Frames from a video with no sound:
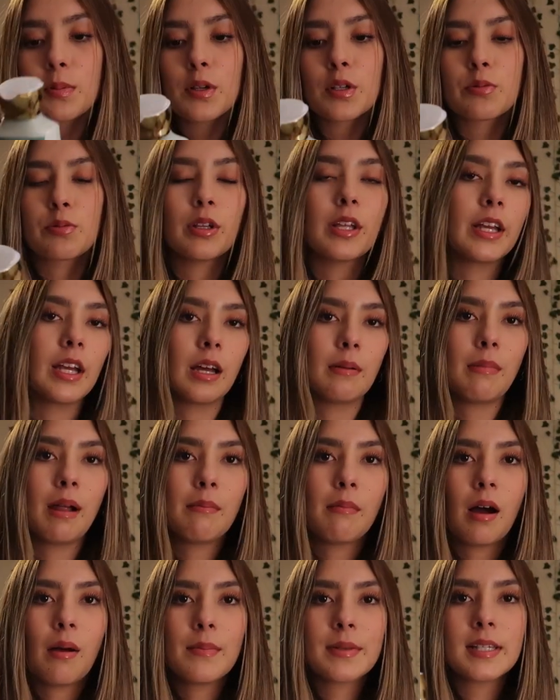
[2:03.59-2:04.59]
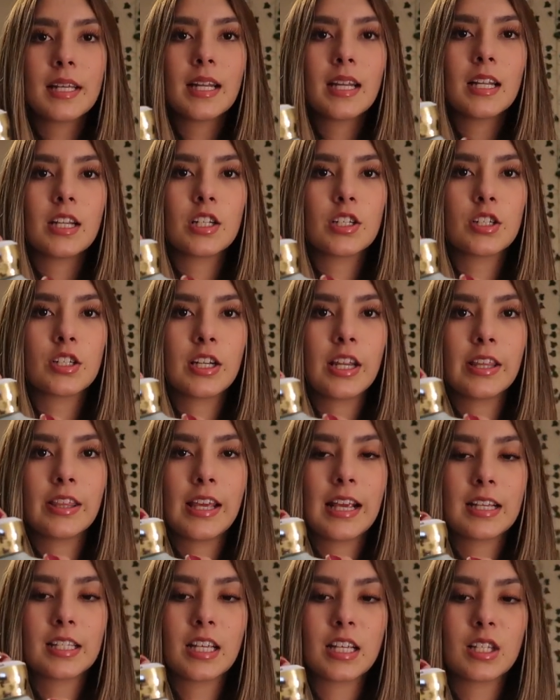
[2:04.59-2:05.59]
smells really good. My mom said it, she
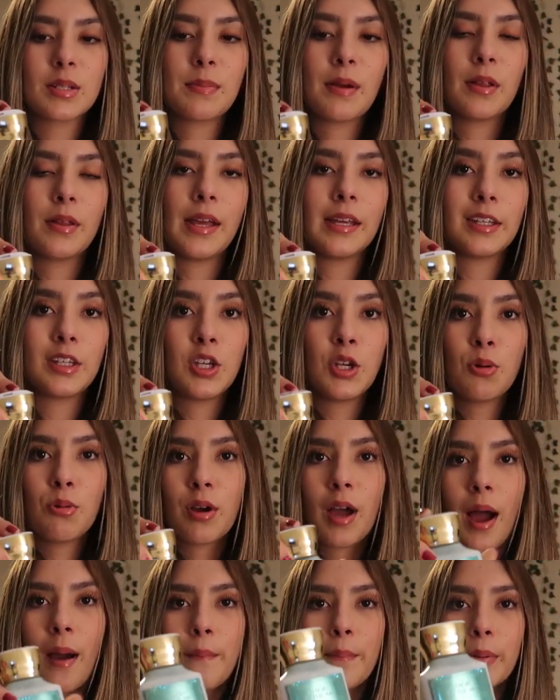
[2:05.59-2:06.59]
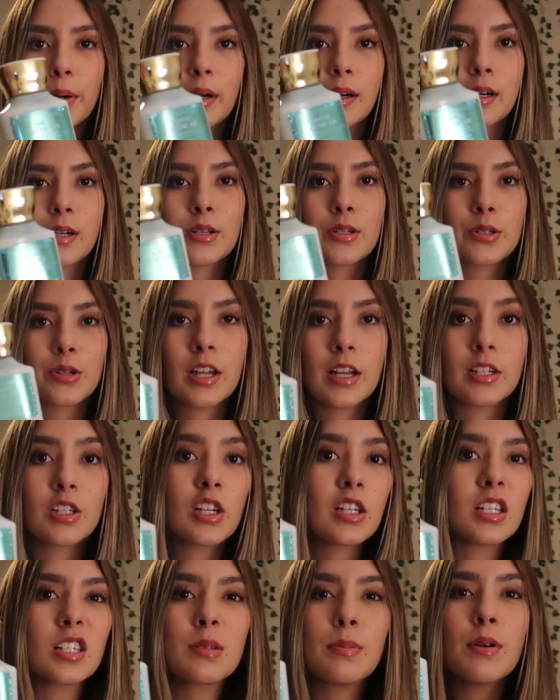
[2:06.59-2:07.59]
thinks it smelled like cucumbers. It
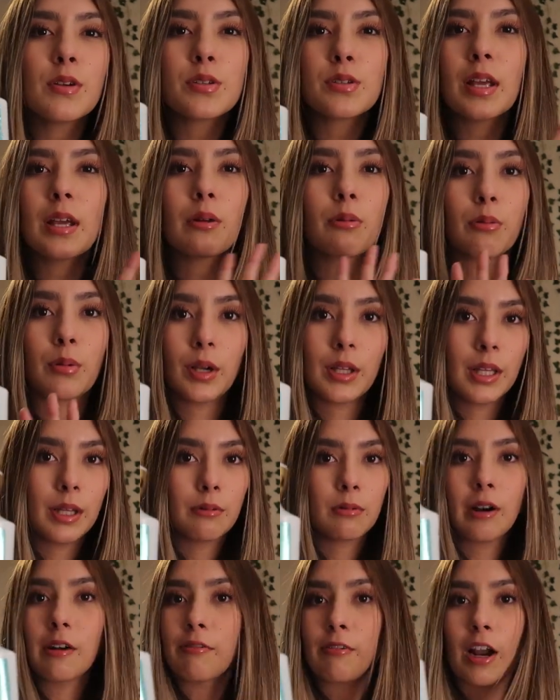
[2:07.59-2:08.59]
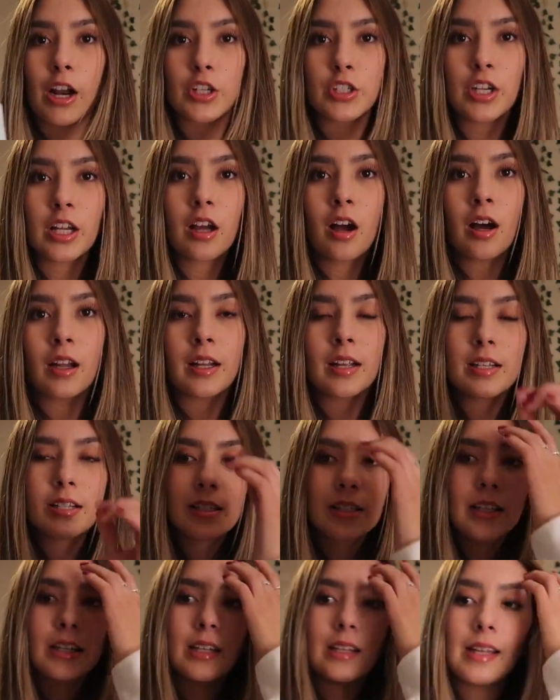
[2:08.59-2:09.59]
just smells like really refreshing,
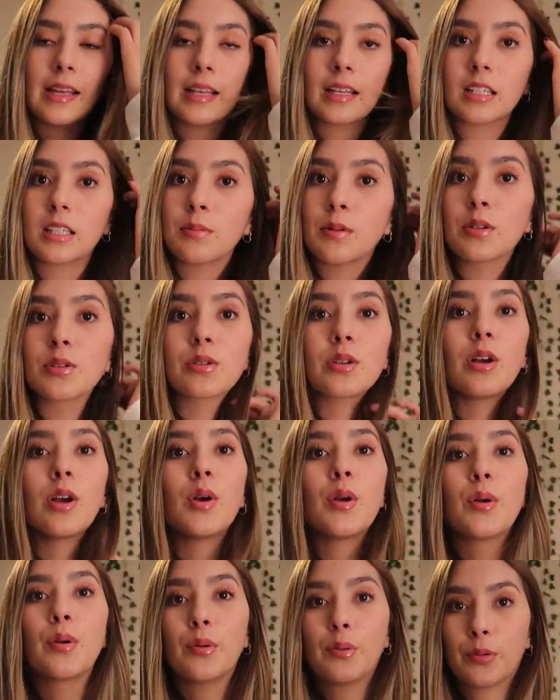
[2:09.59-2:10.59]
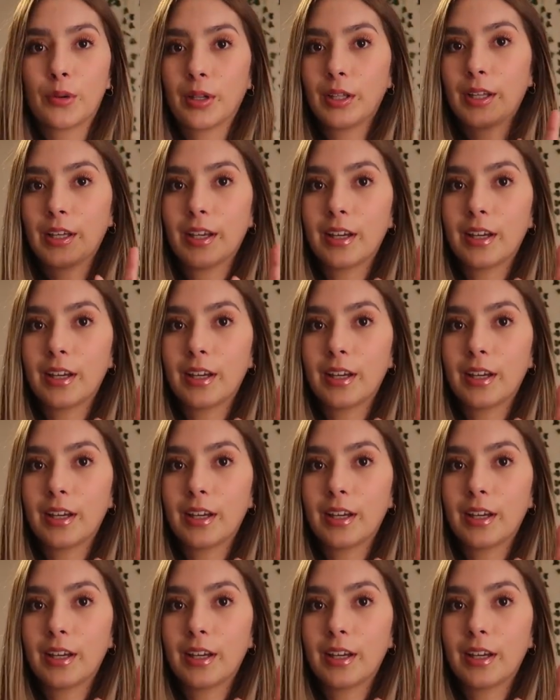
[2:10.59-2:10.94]
honestly. Like it smells really